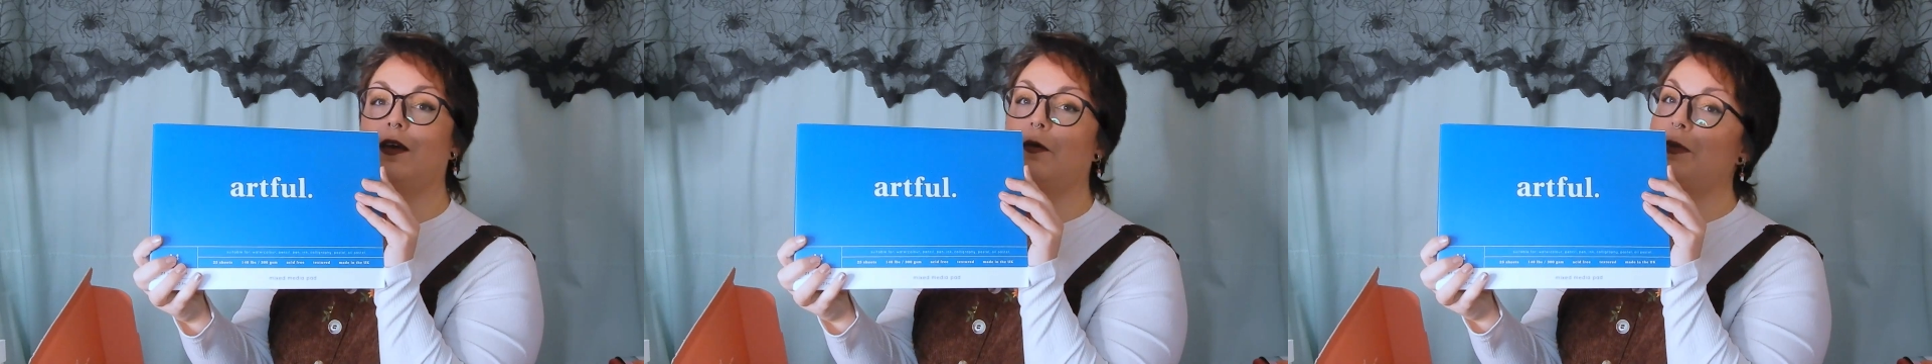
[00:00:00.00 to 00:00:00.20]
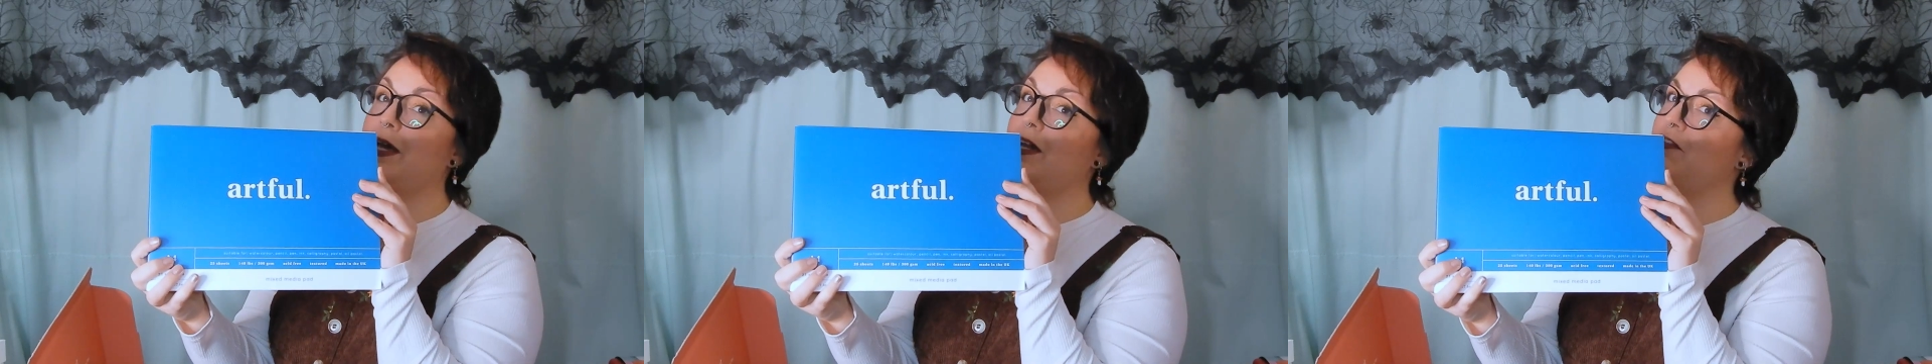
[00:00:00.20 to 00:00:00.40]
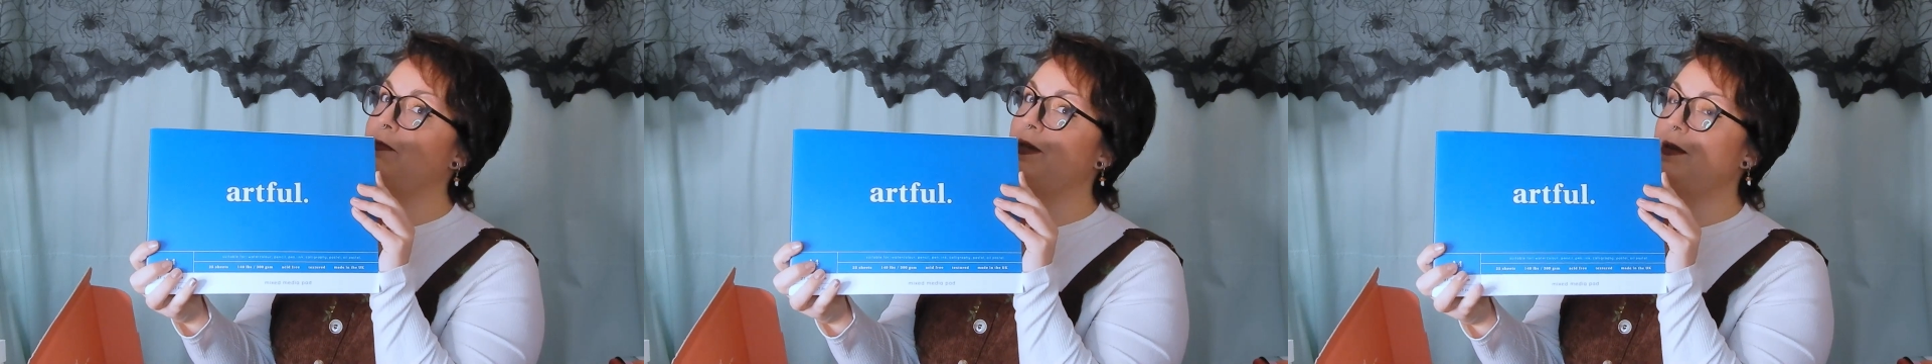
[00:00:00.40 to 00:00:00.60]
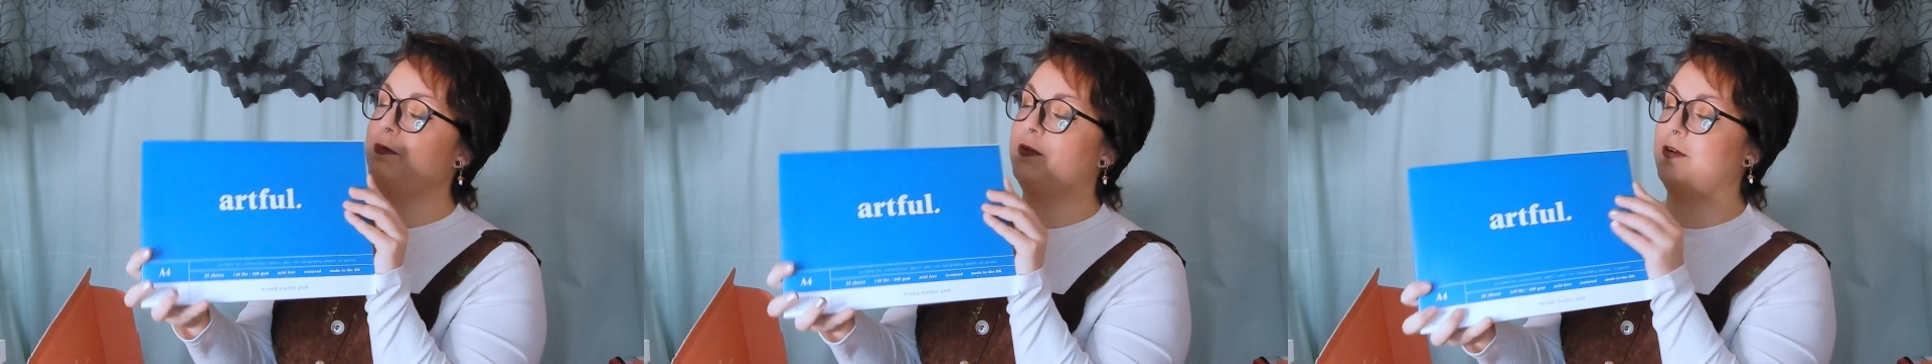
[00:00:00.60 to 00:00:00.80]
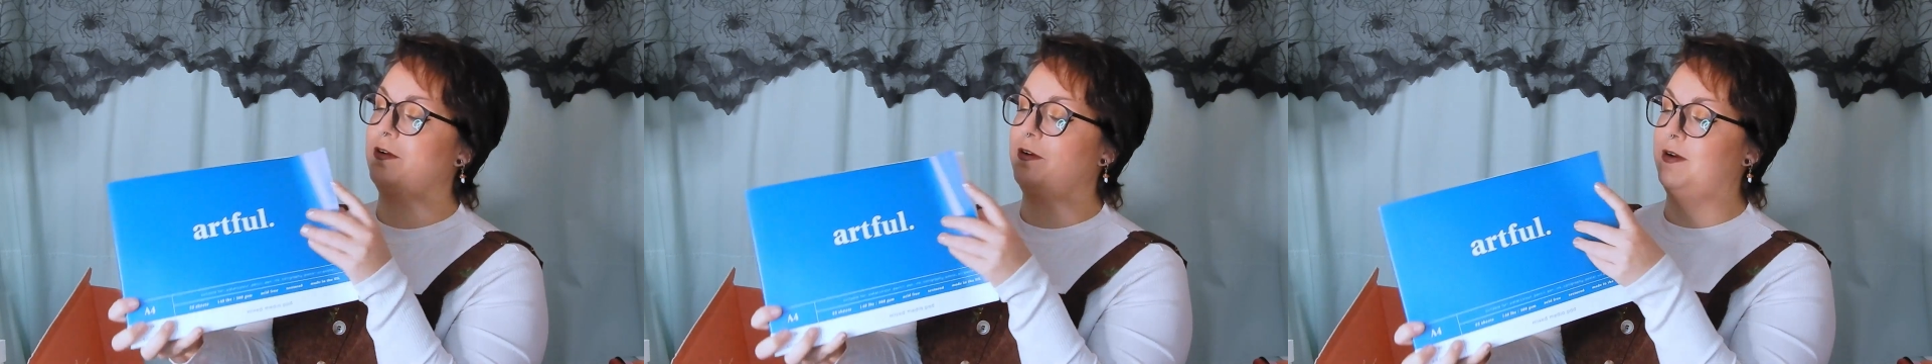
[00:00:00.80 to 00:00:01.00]
a pad of
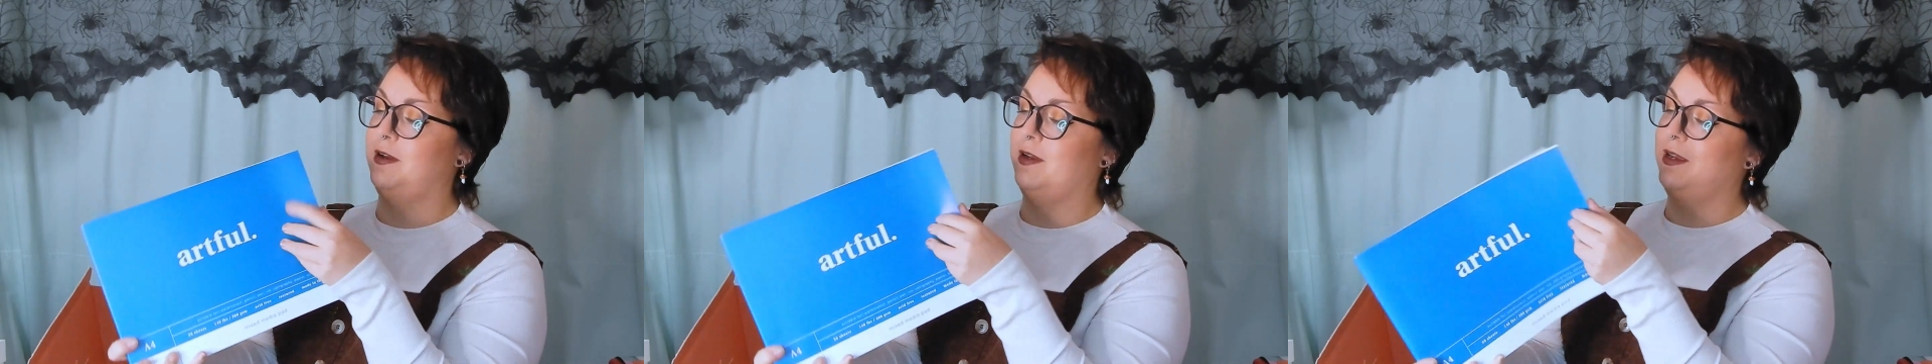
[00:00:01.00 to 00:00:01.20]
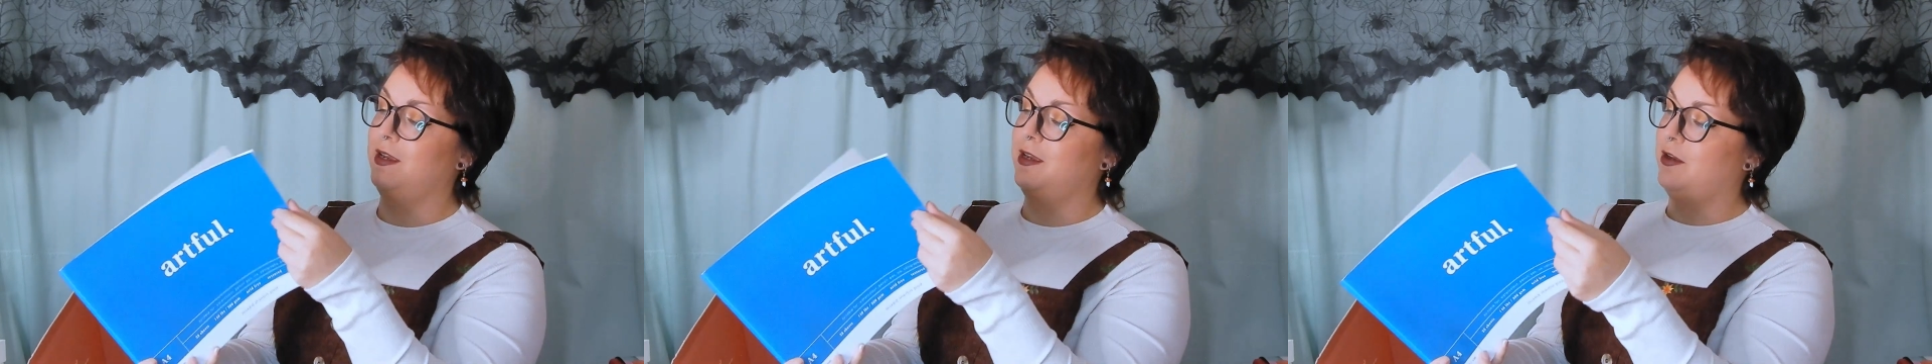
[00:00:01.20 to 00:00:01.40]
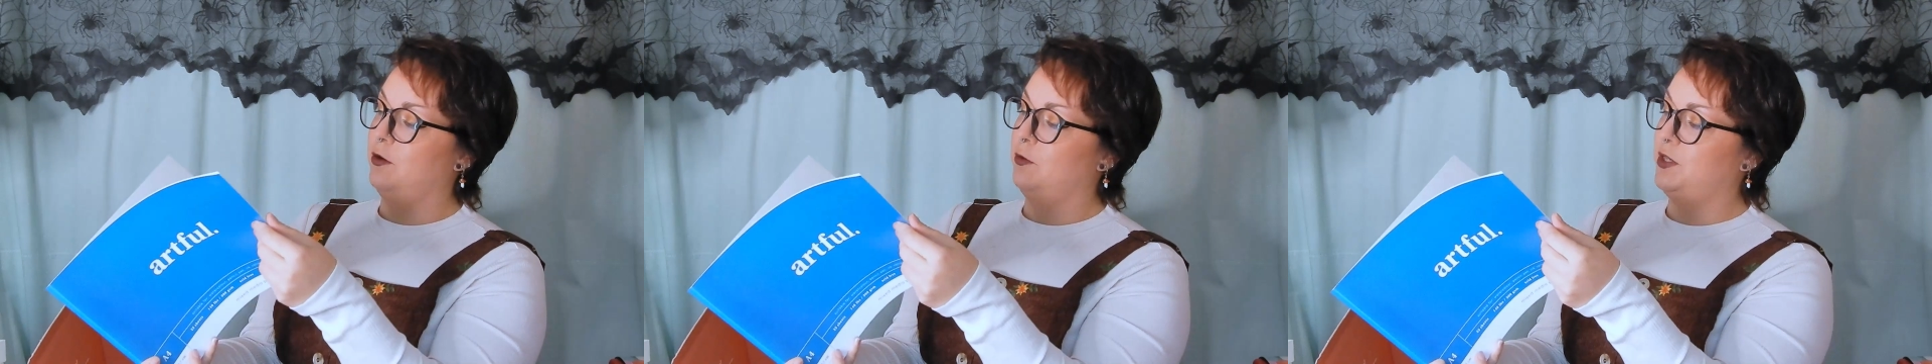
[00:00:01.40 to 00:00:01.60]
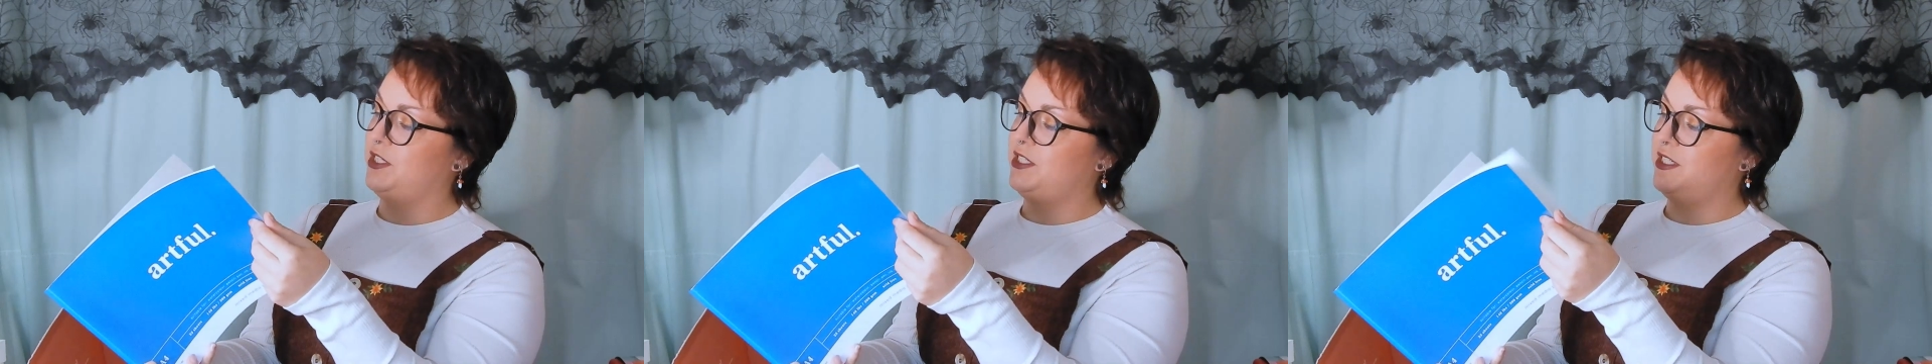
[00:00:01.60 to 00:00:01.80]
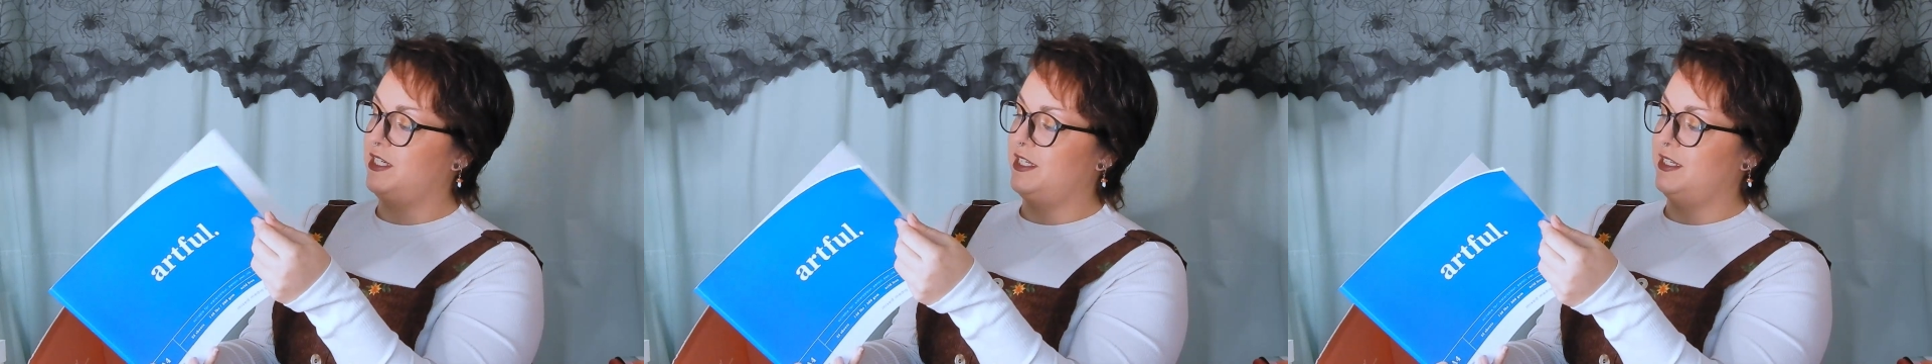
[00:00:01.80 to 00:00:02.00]
paper,
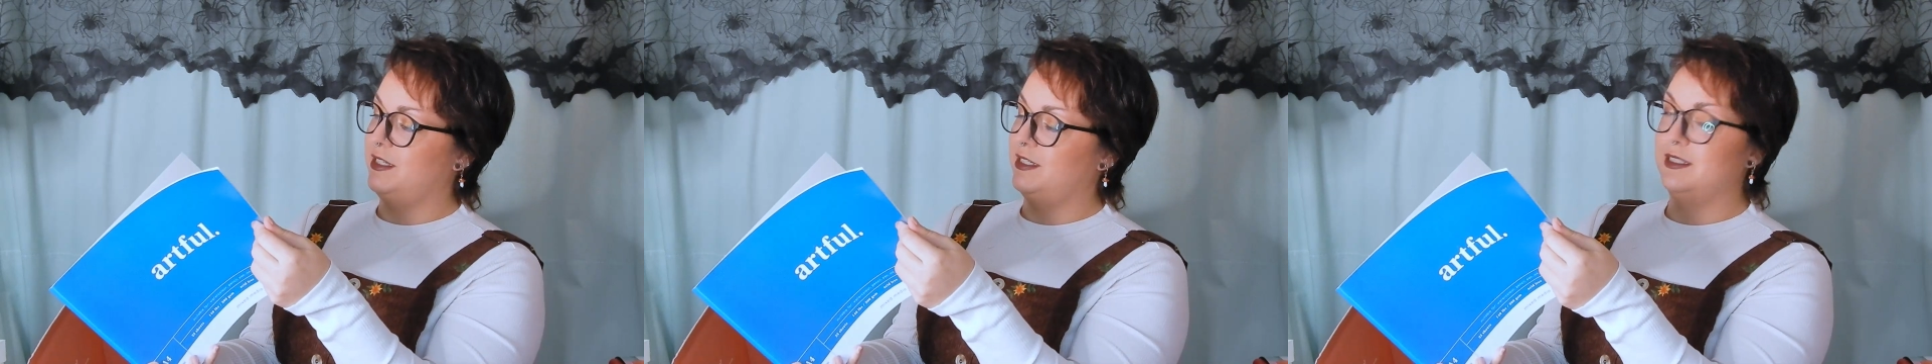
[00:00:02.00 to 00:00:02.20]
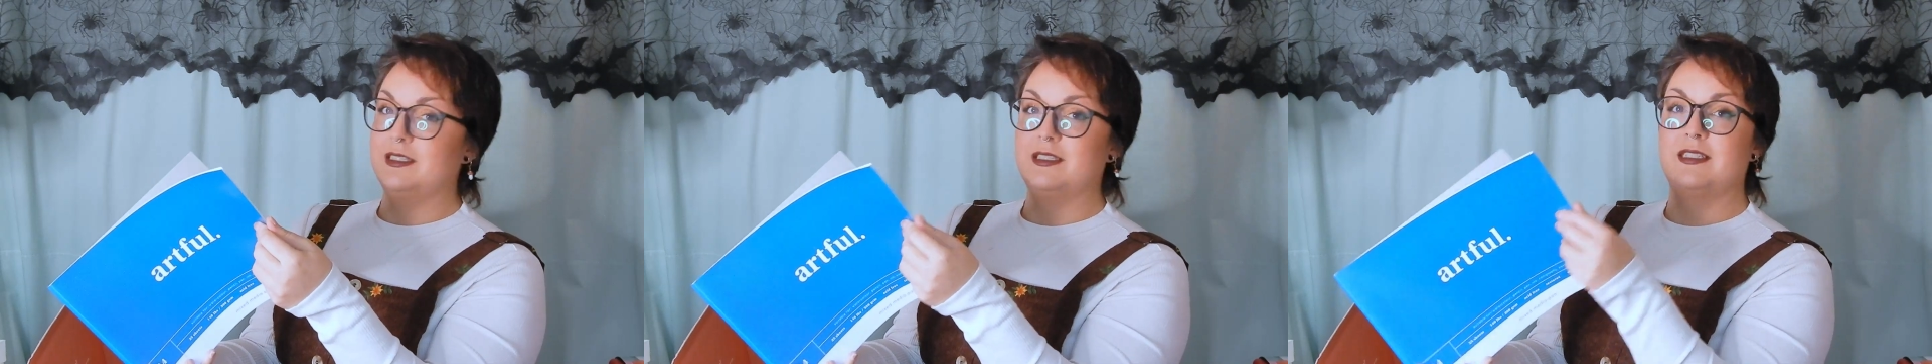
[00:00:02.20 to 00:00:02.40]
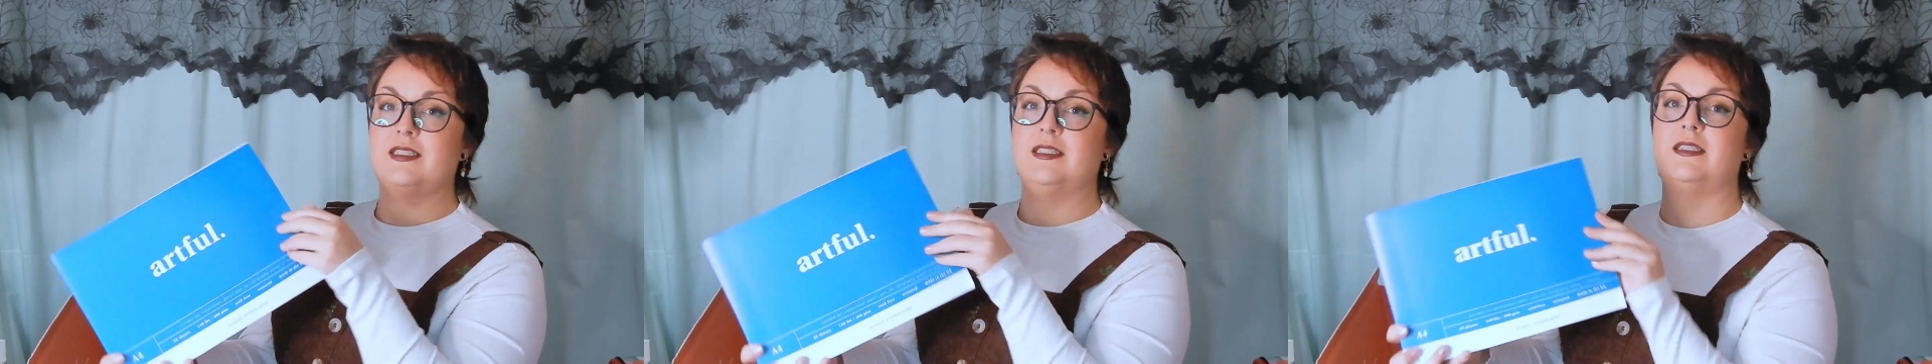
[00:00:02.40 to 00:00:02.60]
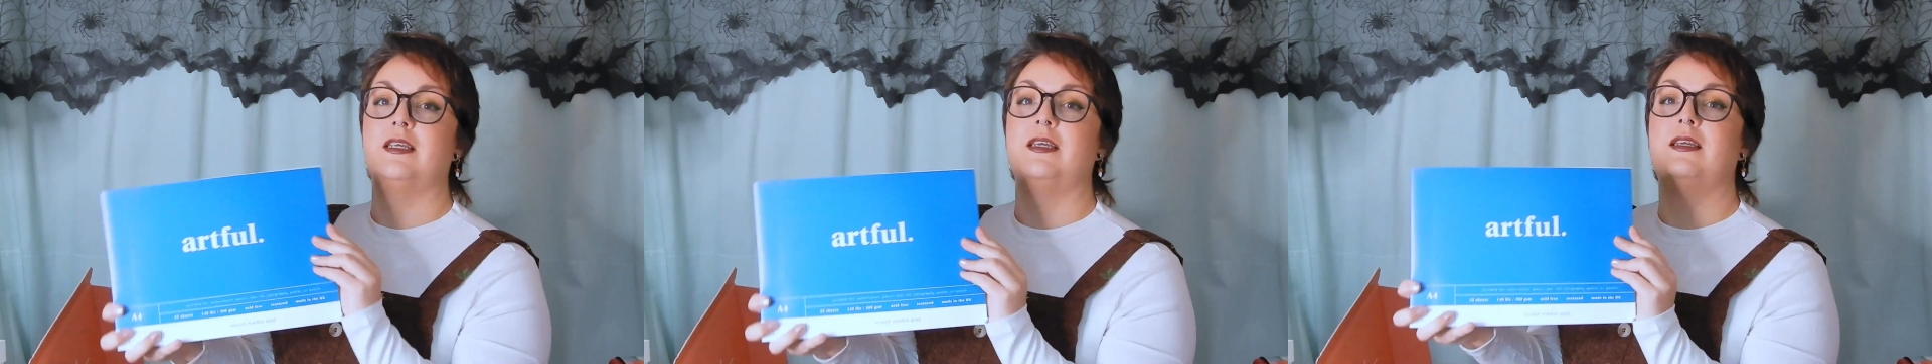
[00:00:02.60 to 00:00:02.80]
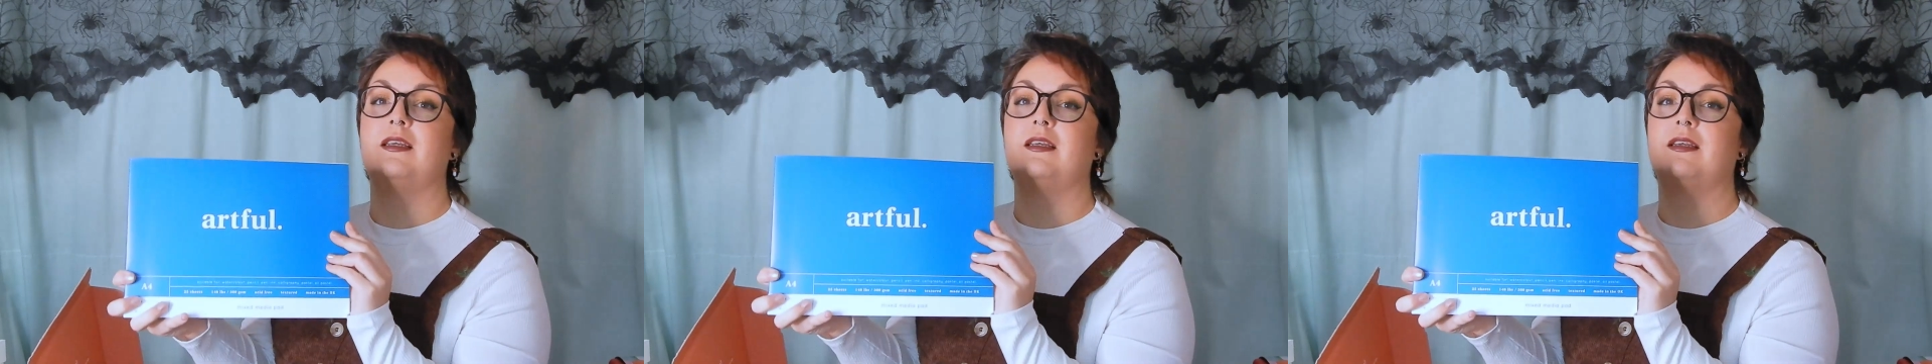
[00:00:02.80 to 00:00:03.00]
which is